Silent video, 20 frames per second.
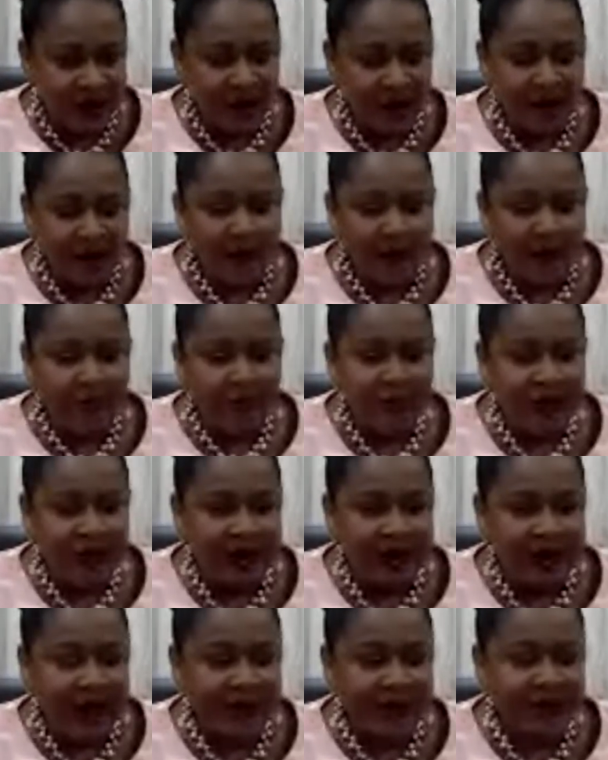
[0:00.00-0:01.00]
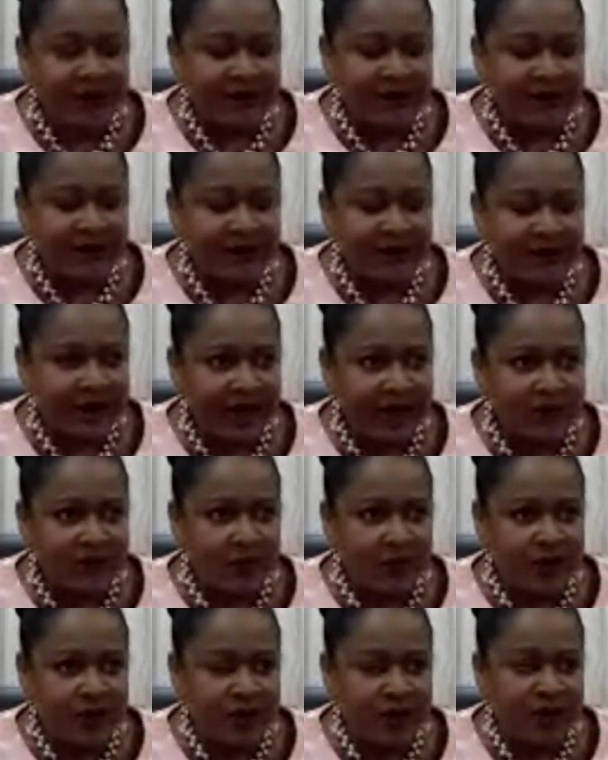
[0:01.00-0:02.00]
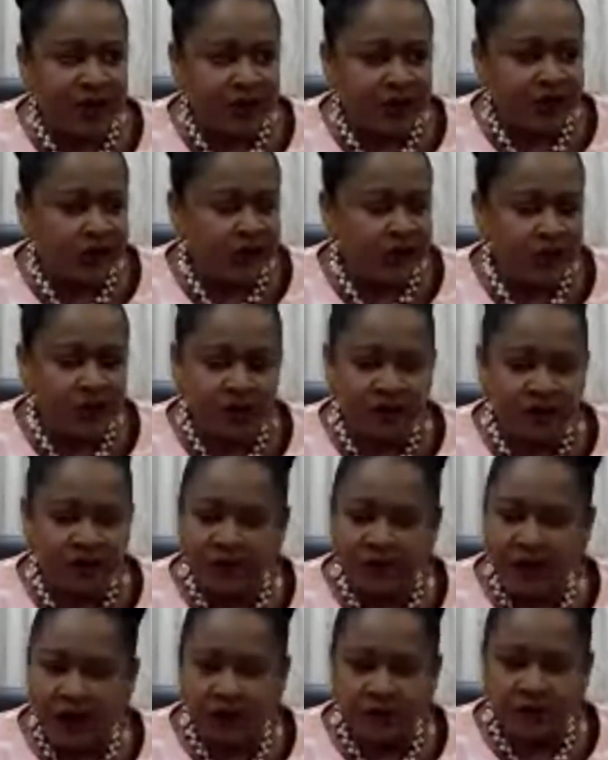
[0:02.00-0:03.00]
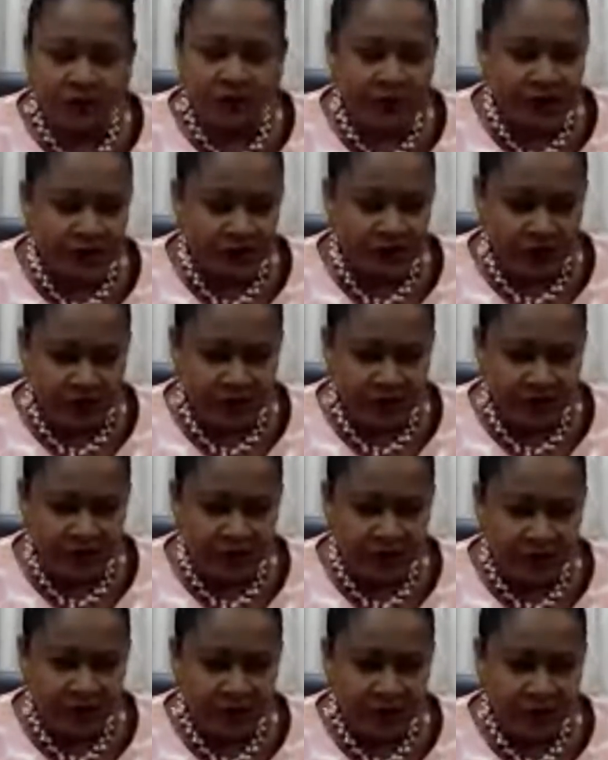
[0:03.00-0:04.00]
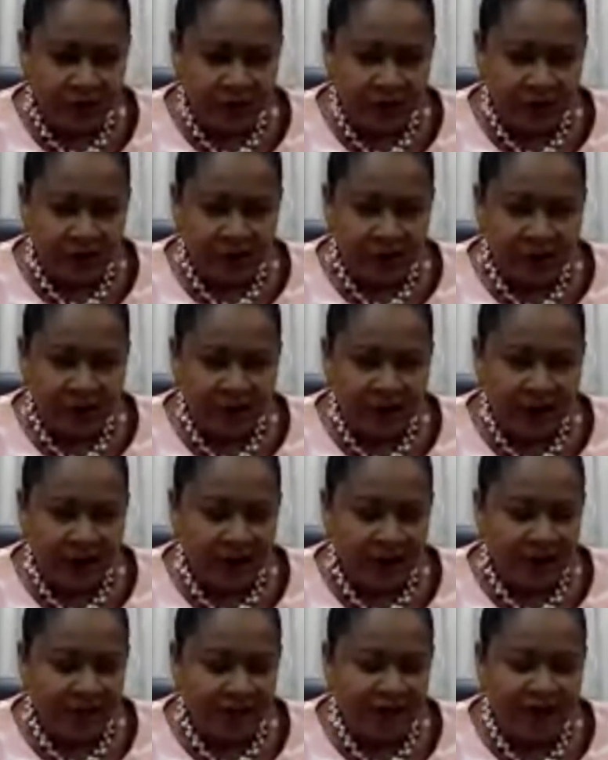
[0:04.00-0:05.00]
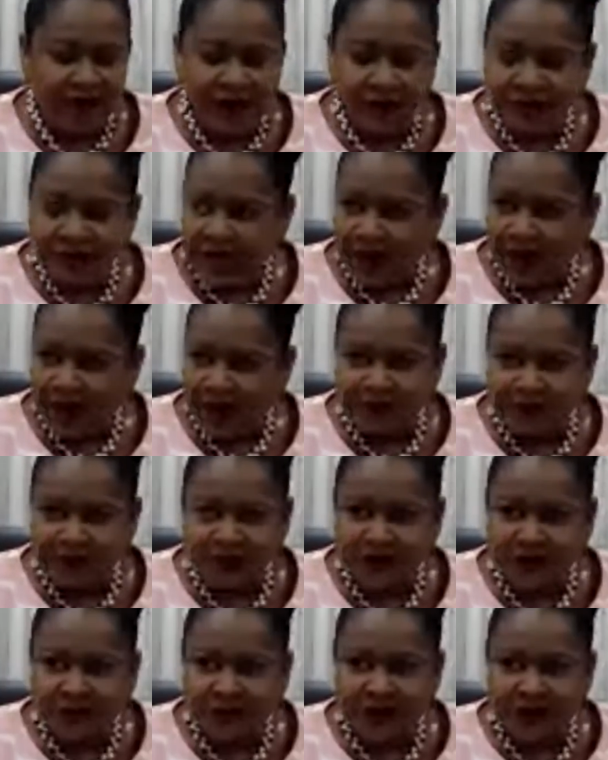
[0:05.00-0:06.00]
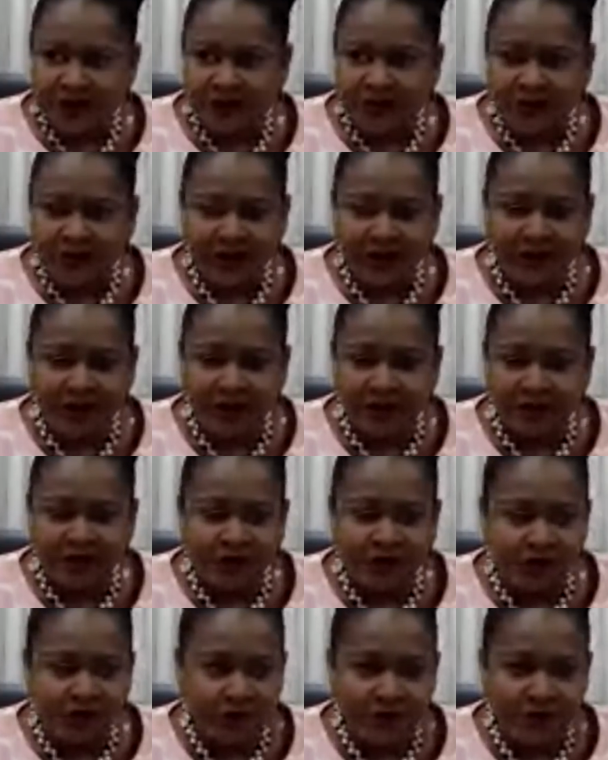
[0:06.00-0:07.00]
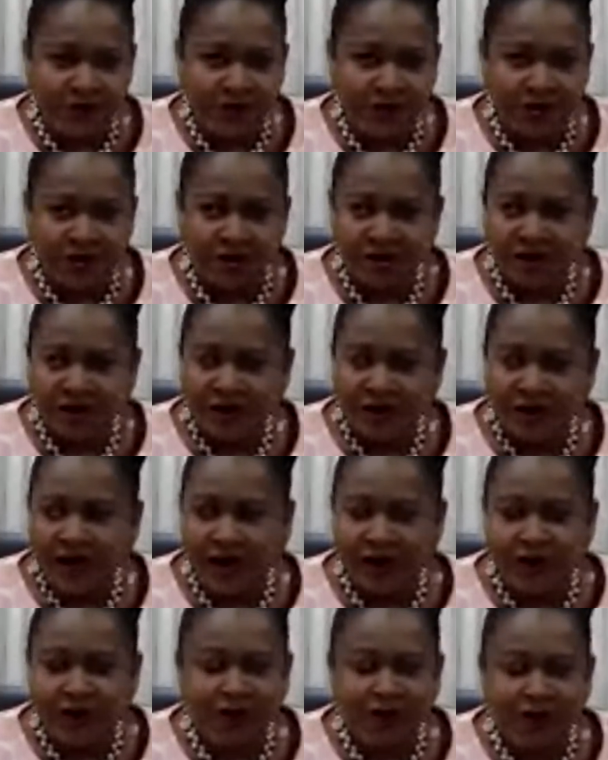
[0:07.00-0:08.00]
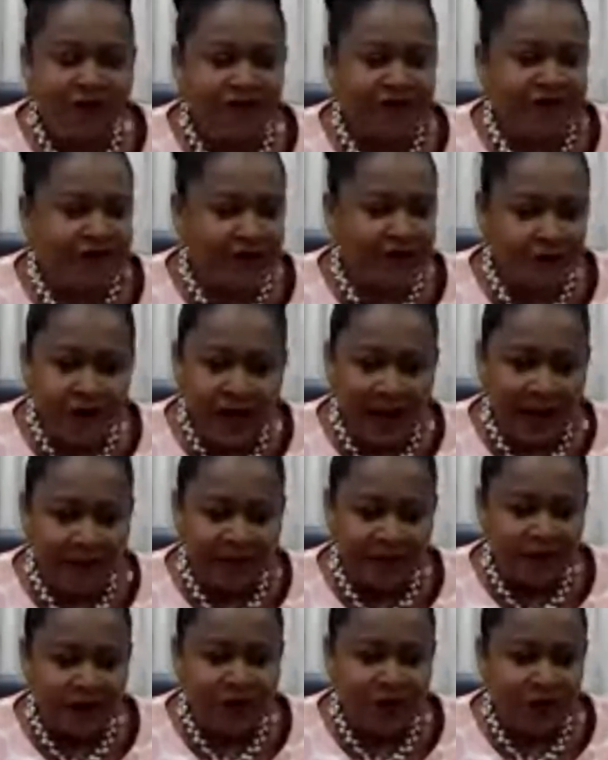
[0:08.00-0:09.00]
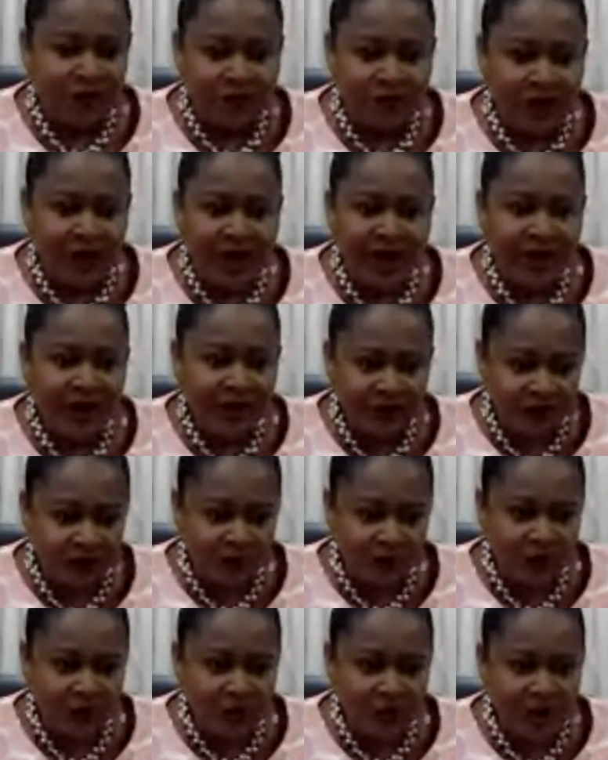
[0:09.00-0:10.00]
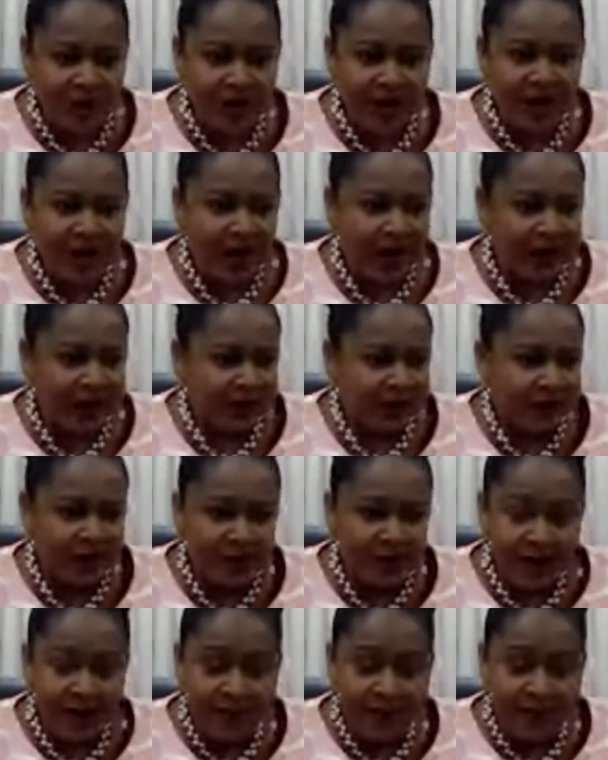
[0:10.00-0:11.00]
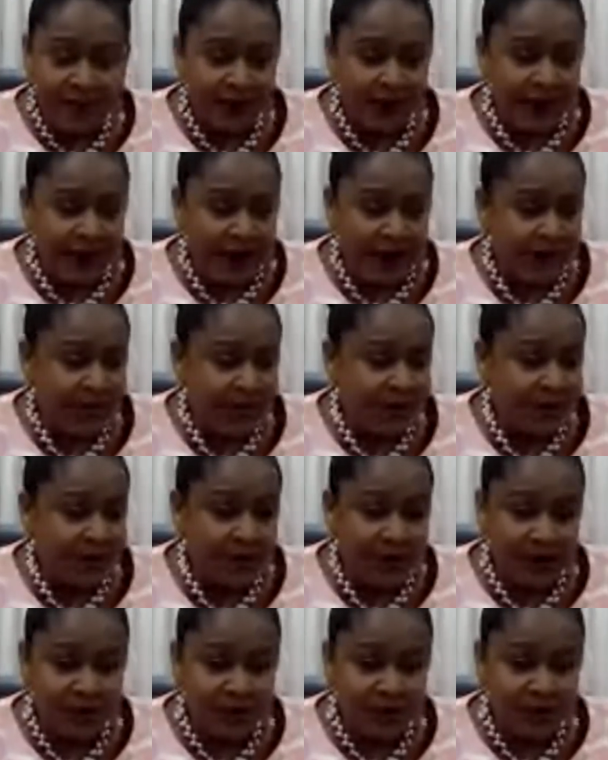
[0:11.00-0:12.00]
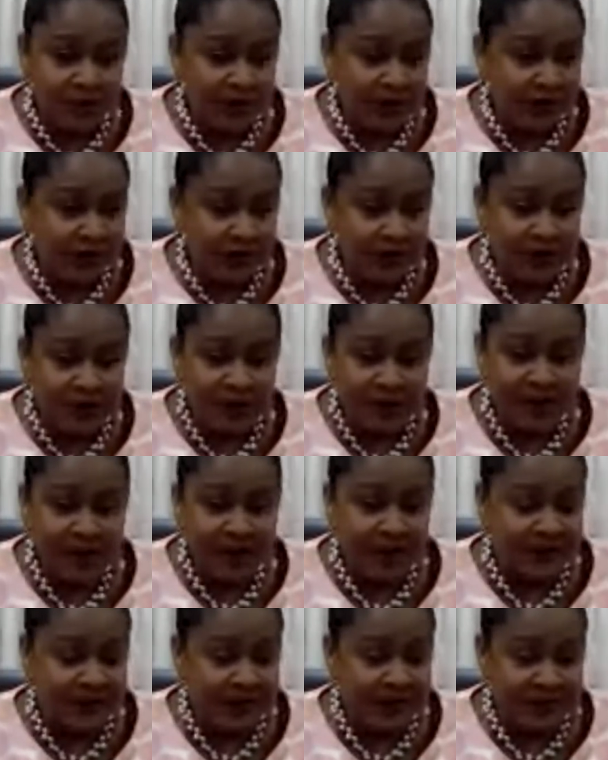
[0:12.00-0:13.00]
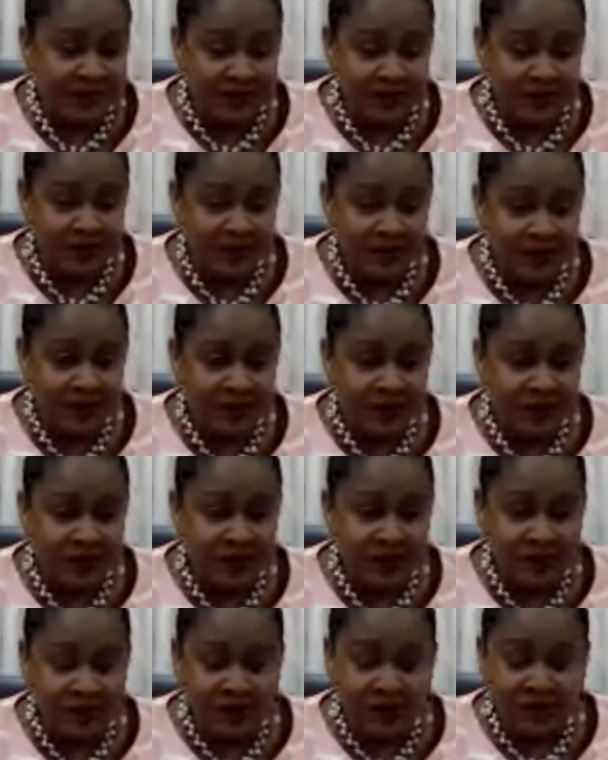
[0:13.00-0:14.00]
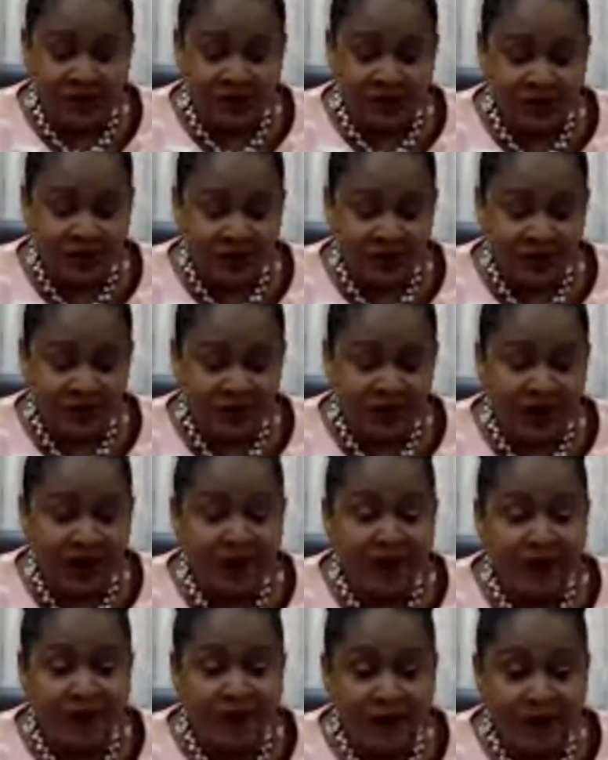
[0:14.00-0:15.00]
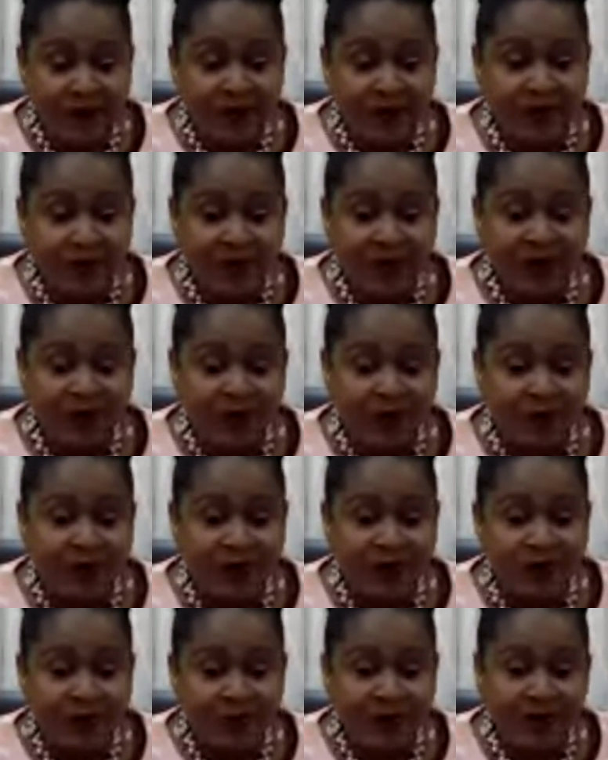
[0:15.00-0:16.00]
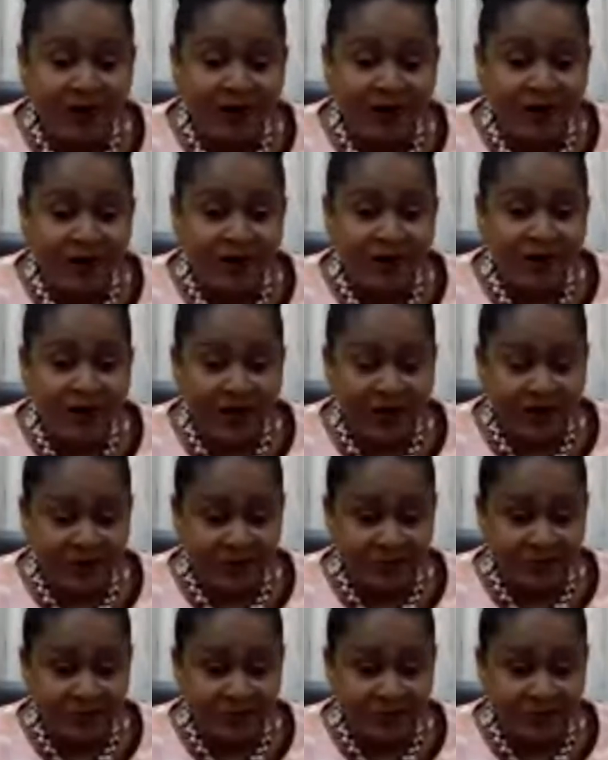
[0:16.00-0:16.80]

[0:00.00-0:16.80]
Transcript: I think that we need to do it throughout the region. I am very happy to speak. When I come to Jamaica, I would be very happy to go to any school and speak about the Caribbean, about the region, etc. So, so I look forward to my trip to Jamaica to do that.